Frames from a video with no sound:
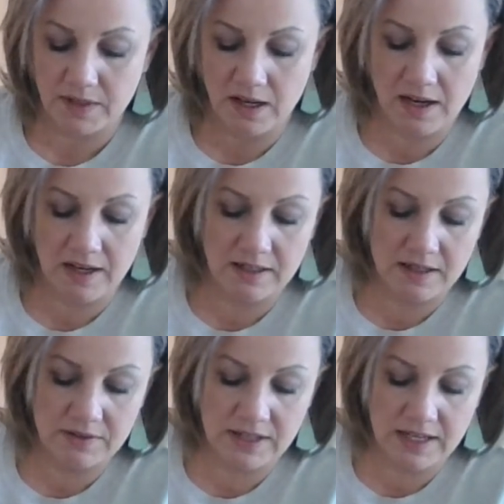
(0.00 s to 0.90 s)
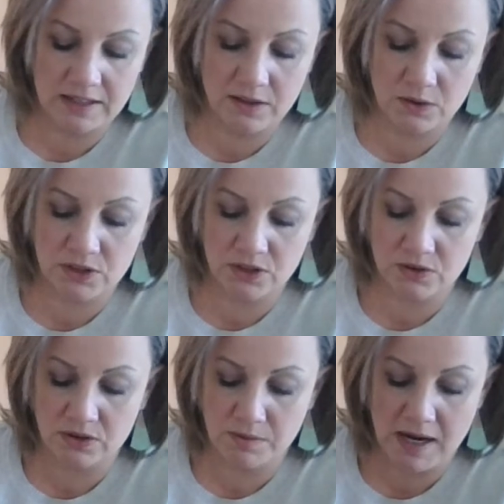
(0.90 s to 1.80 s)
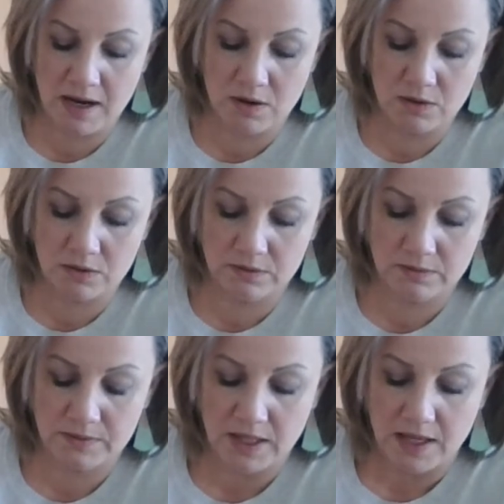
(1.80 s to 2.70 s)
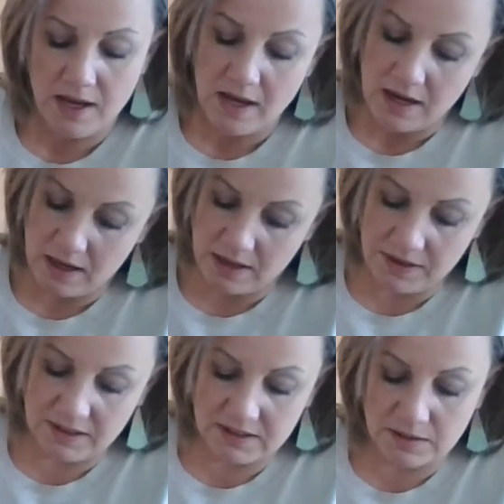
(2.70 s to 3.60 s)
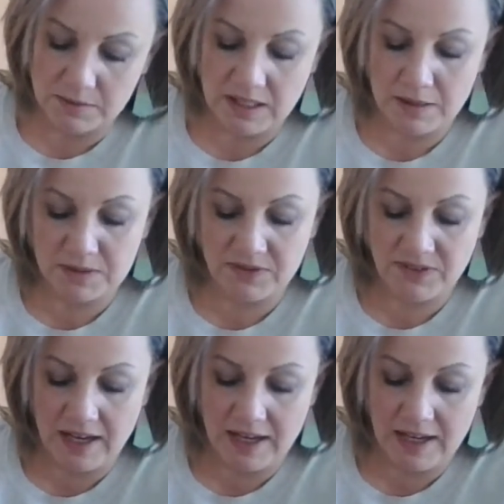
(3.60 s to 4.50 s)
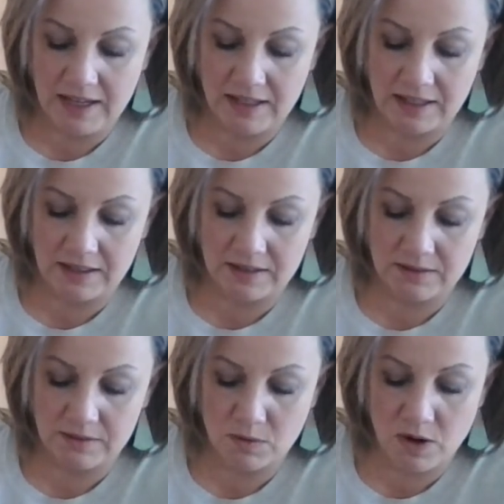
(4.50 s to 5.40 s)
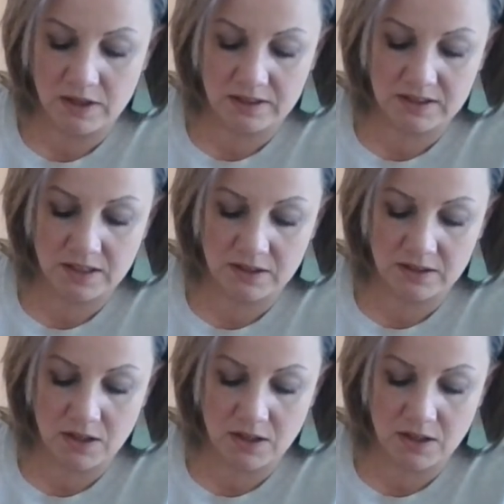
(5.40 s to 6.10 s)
"I ain't never had no children of my own. I think sometimes if I had, I'd have wanted a son and